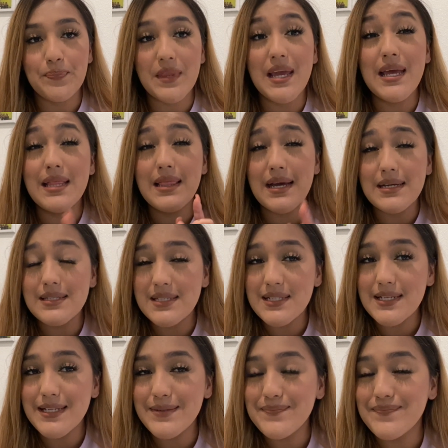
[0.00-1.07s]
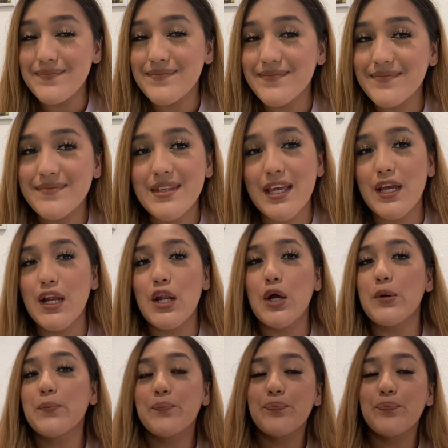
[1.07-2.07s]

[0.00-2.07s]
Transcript: And lastly, you know,